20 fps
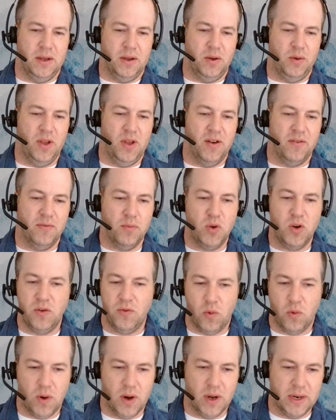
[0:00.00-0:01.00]
You have
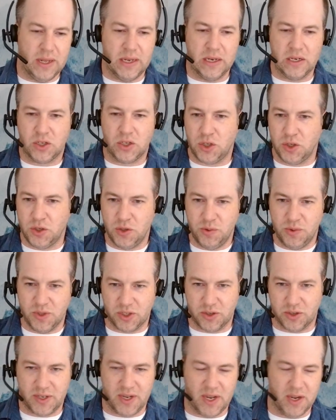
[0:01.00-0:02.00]
move 1 and 2,
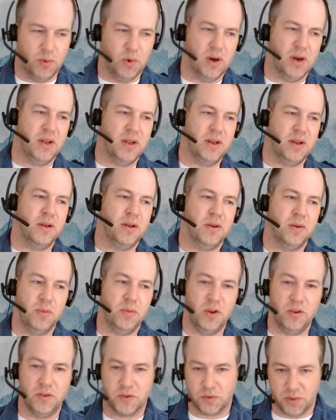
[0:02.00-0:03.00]
which are day 1,
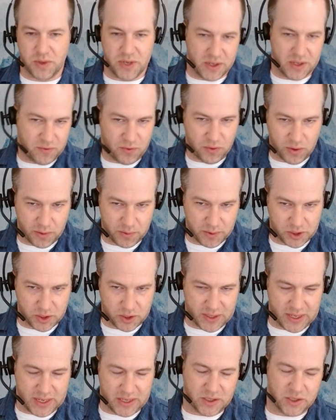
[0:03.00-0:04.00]
moves 3 and 4, which are
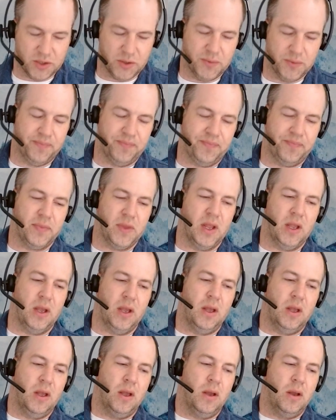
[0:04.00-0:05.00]
day 2.
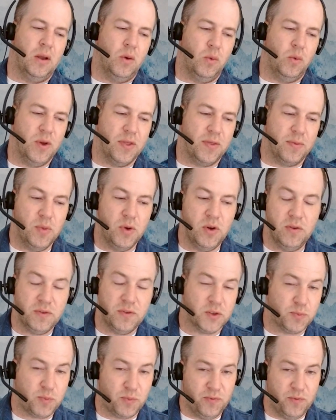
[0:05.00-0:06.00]
With
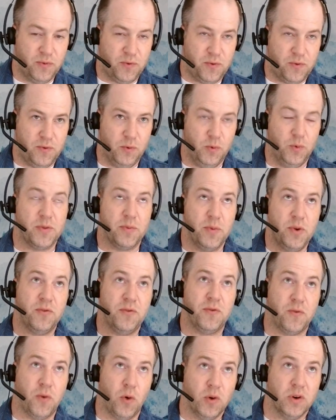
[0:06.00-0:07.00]
move
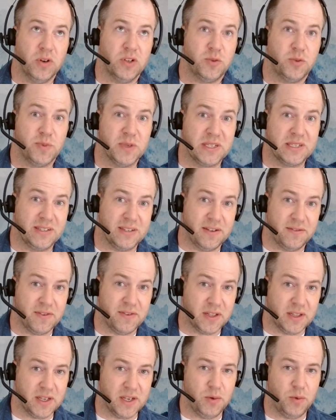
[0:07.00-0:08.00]
4
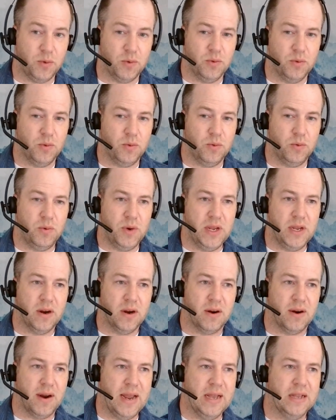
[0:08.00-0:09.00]
specifically, we
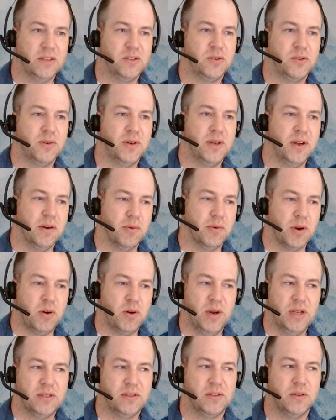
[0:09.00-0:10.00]
are answering a
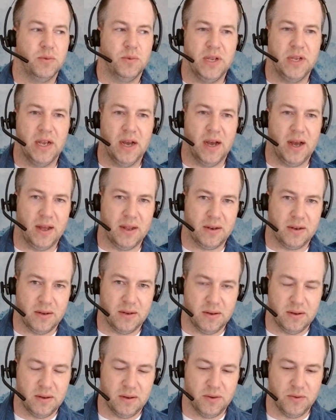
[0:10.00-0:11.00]
request that we got
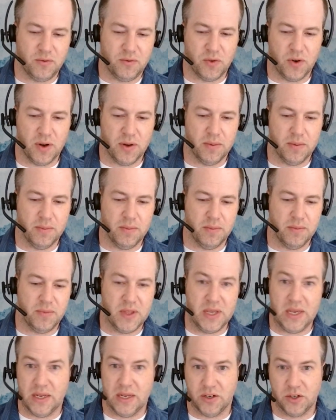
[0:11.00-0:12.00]
from
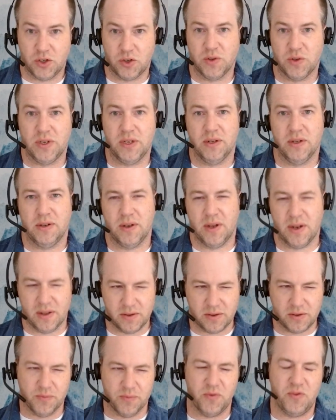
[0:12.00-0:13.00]
the industry, kind of
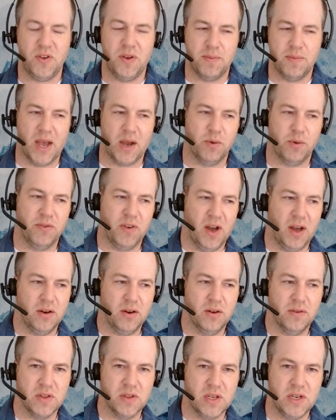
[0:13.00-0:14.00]
some feedback we've gotten
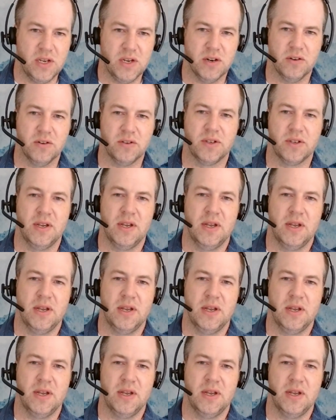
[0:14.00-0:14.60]
over the years.